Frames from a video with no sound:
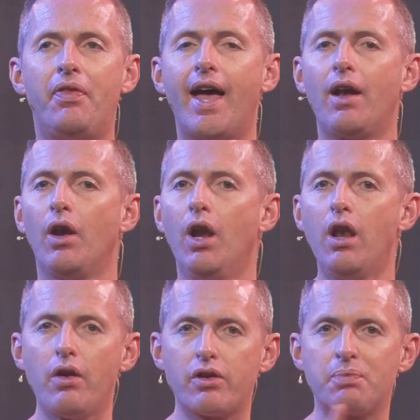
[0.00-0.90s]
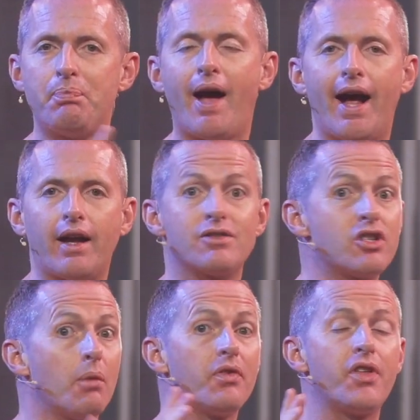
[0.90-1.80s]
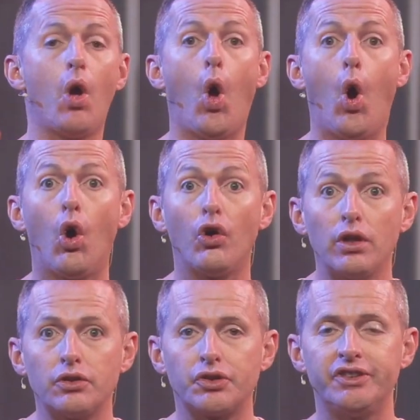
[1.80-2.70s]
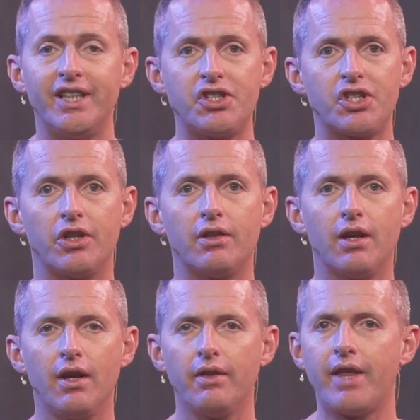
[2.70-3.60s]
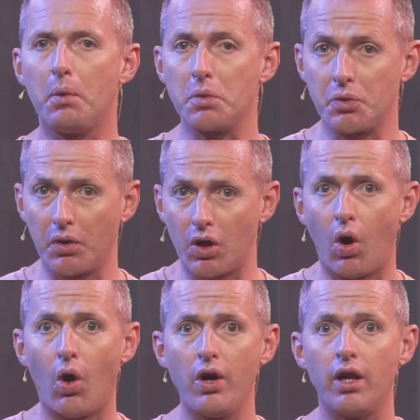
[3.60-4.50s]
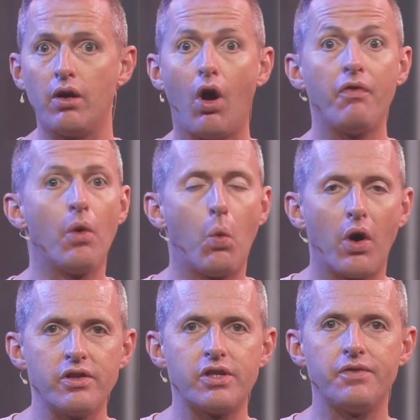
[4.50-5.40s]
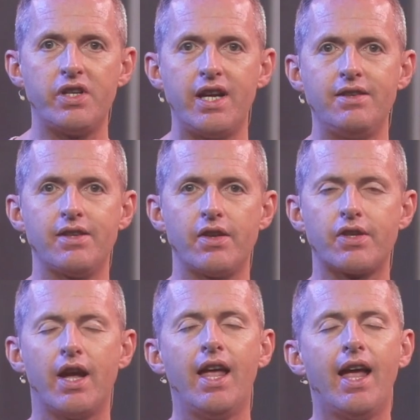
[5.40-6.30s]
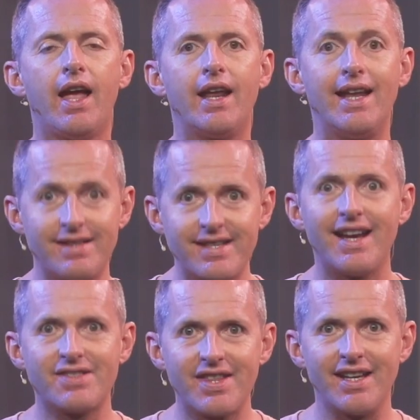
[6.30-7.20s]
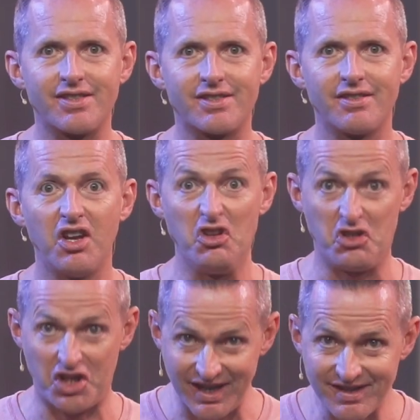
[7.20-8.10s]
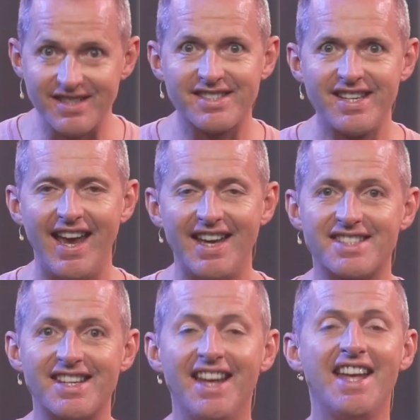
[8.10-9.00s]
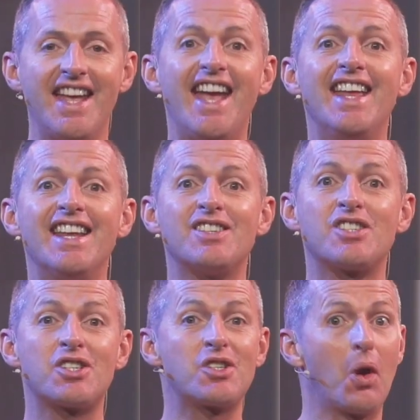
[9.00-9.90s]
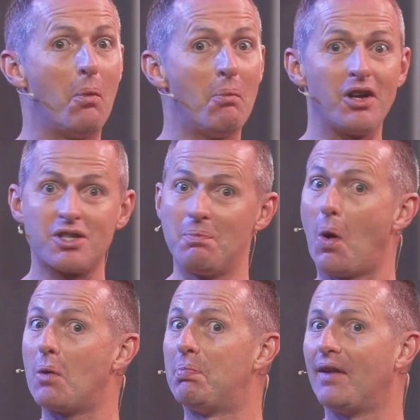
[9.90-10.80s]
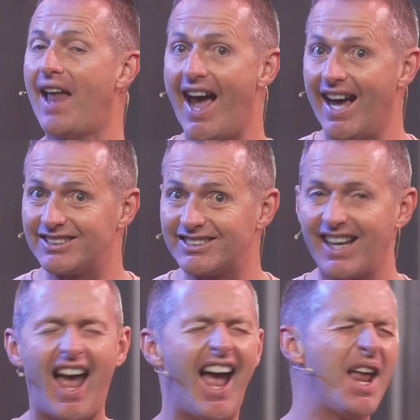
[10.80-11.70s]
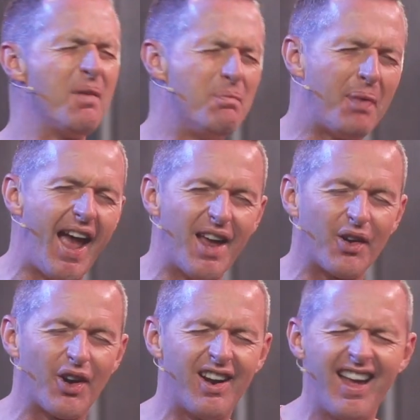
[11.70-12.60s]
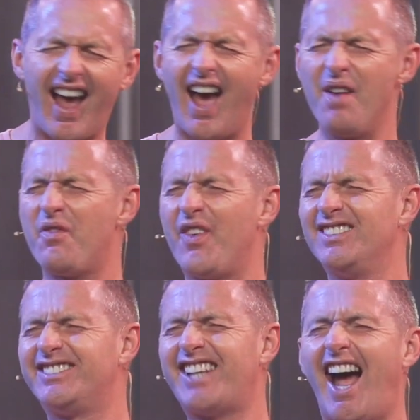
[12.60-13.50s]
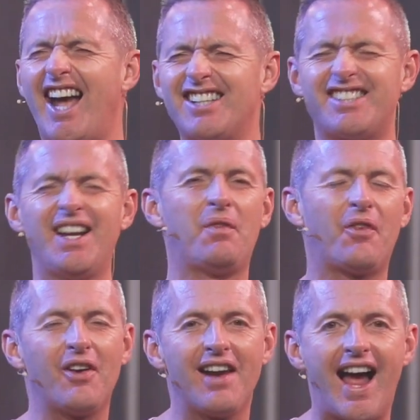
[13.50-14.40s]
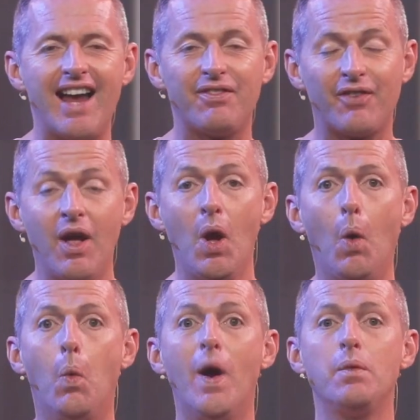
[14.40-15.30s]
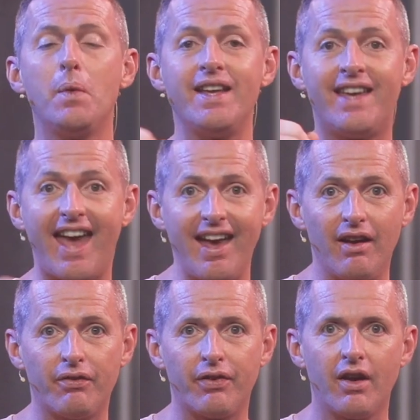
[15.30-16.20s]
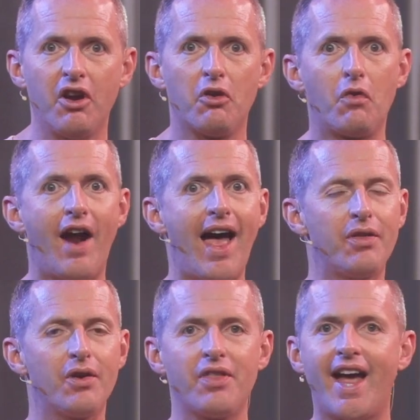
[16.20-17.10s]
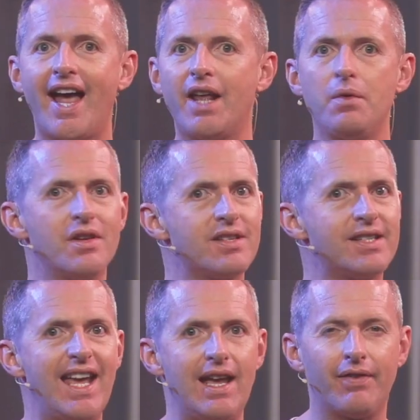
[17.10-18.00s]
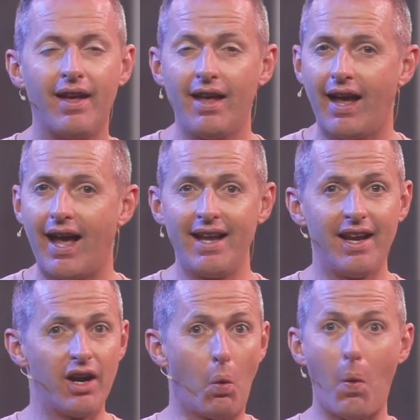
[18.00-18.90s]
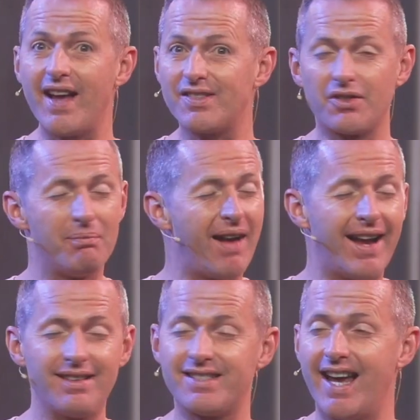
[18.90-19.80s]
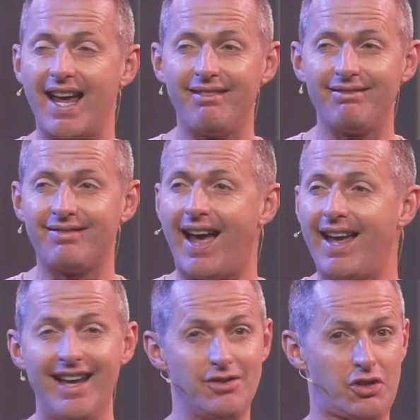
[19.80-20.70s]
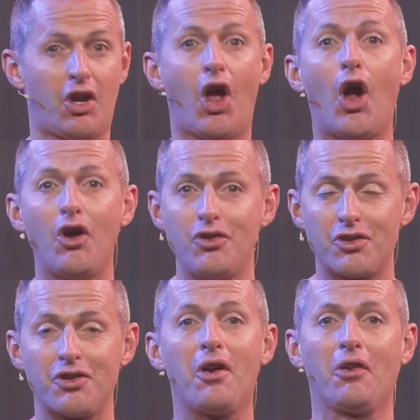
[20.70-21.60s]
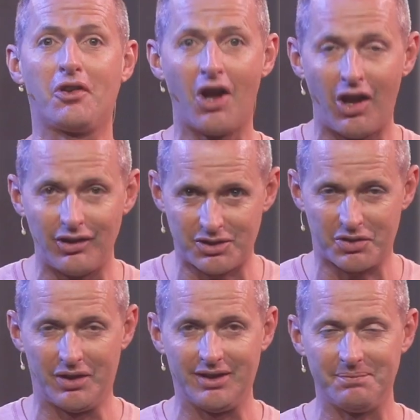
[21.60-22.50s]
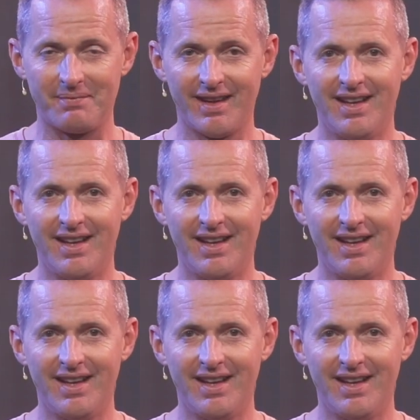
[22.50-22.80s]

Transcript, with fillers: that looks back at some of the oral tradition that was recorded of the words of Jesus. And he says this Jesus says, It is so much more blessed and better and fantastic for life when we give rather than receive. And in a Western mindset, that is counter cultural.